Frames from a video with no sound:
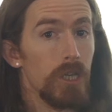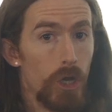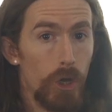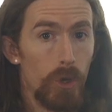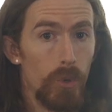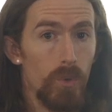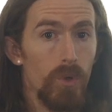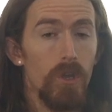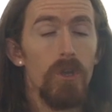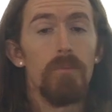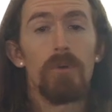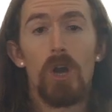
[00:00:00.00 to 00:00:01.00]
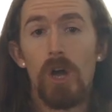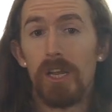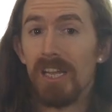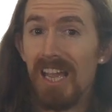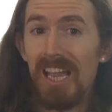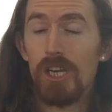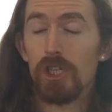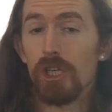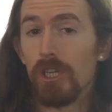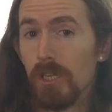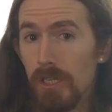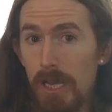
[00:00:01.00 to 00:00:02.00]
no, but on
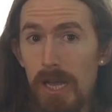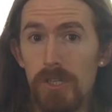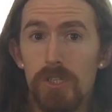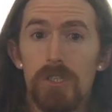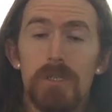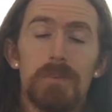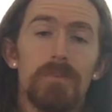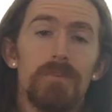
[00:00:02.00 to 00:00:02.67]
occasion, yes.